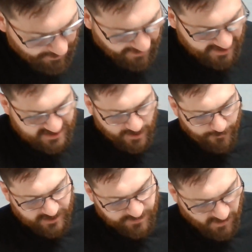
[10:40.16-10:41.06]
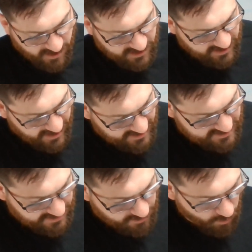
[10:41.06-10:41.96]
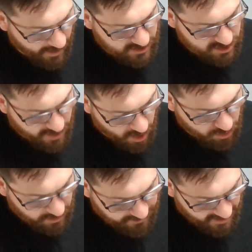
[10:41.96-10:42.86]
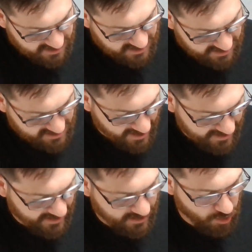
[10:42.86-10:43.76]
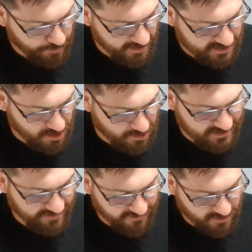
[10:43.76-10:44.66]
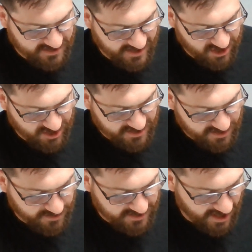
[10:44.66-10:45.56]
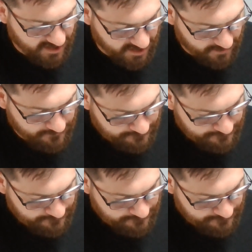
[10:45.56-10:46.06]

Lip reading: By this, the Holy Spirit indicates that the way into the holy place is not yet open as long as the first section is still standing,